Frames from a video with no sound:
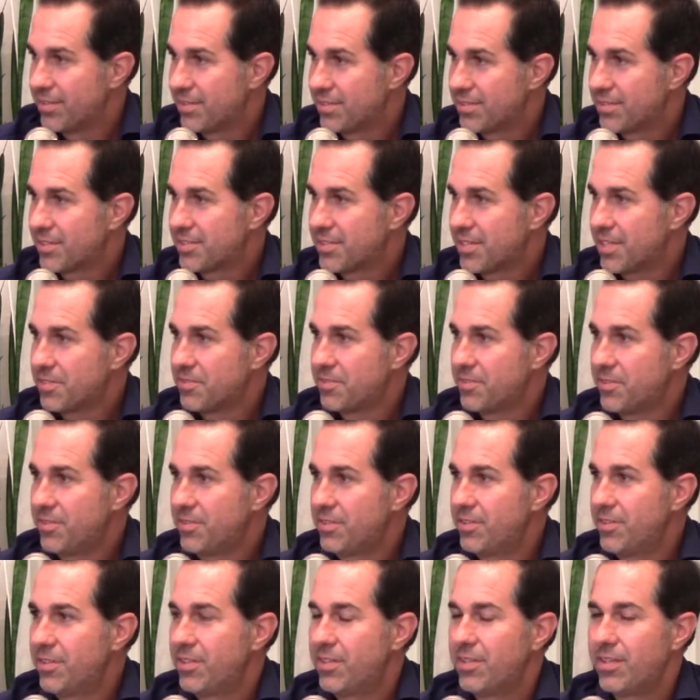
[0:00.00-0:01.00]
successful,
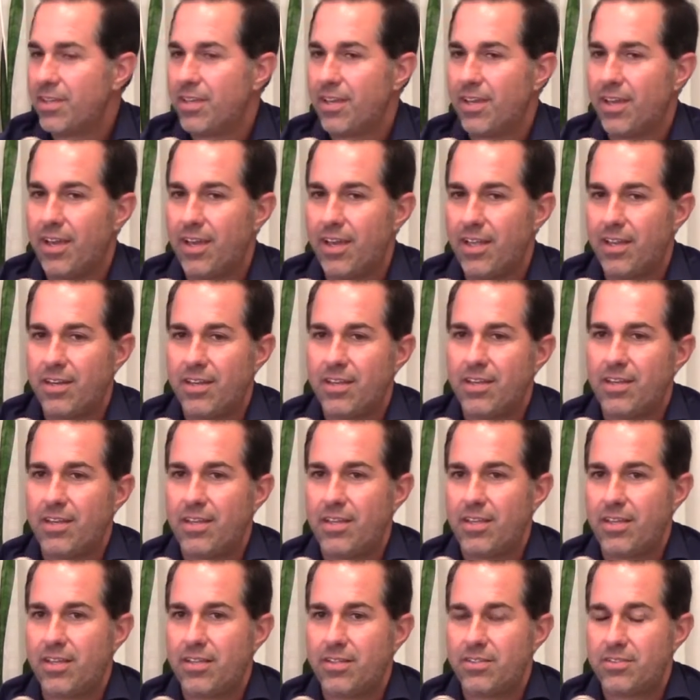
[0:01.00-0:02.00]
and
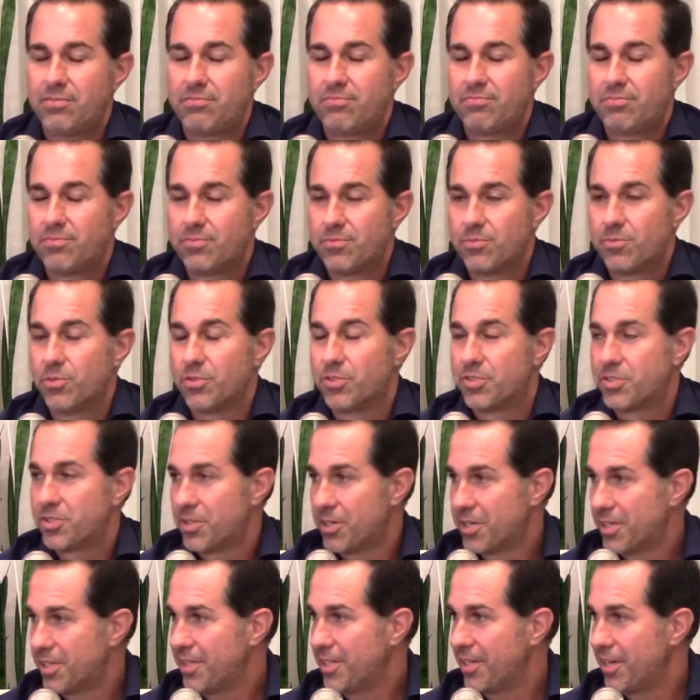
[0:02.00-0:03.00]
and it will
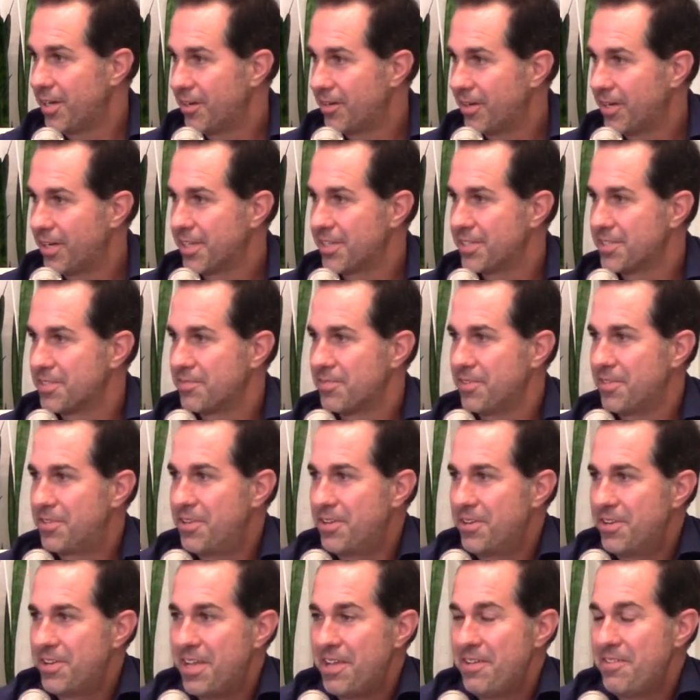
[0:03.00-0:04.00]
start there, right? Because if you
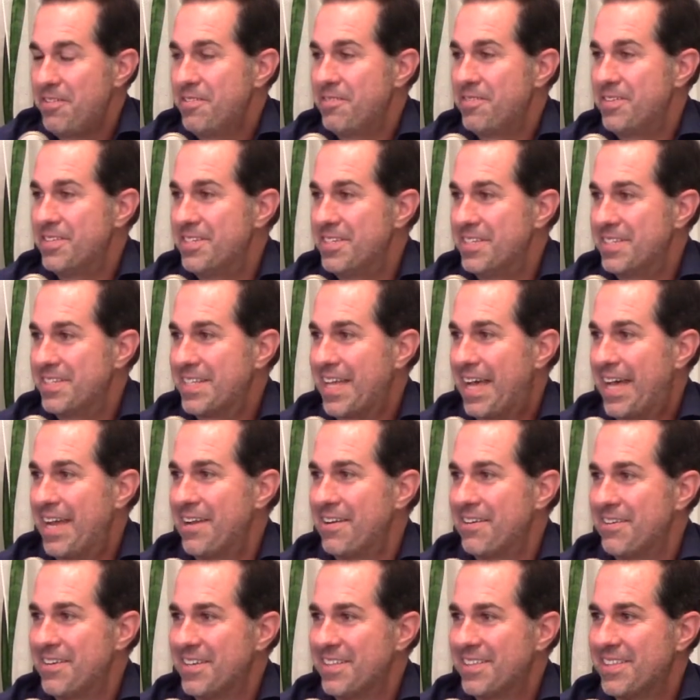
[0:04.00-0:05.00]
don't even
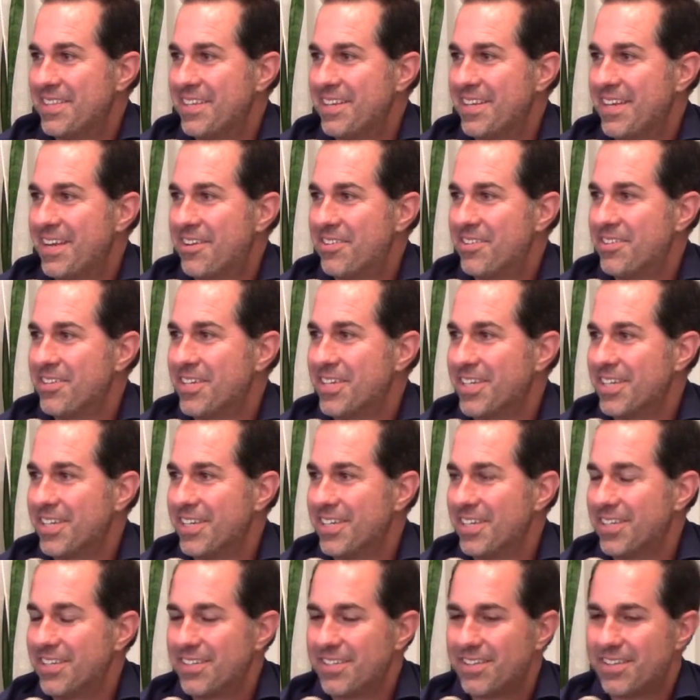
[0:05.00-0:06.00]
desire it, then how are you
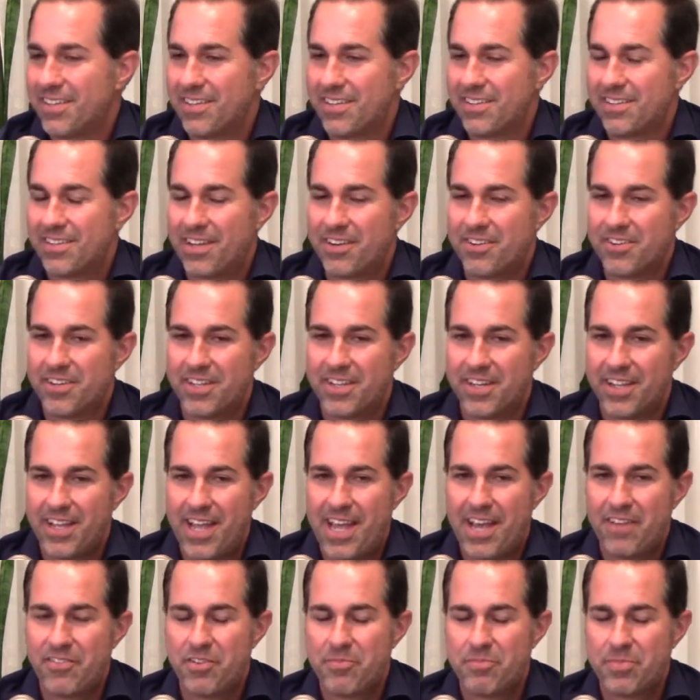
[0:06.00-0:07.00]
gonna uh, how are you gonna
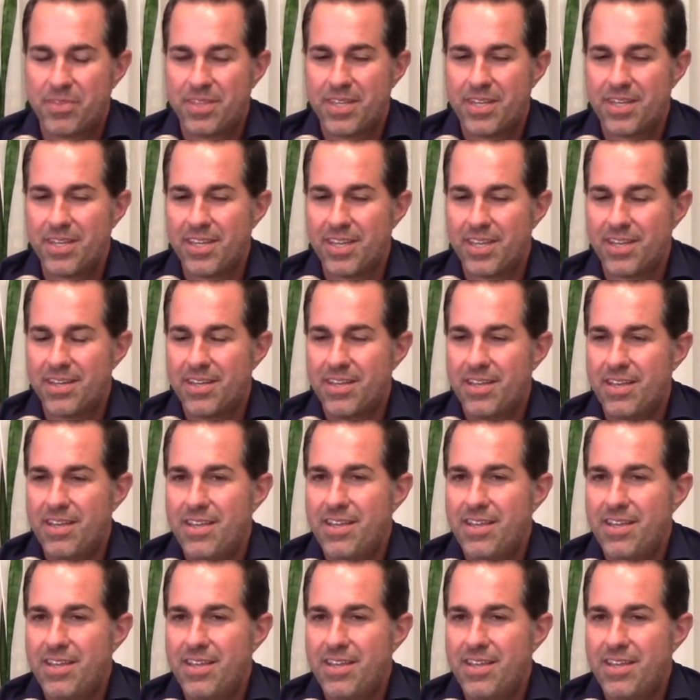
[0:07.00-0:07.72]
have it? But then again,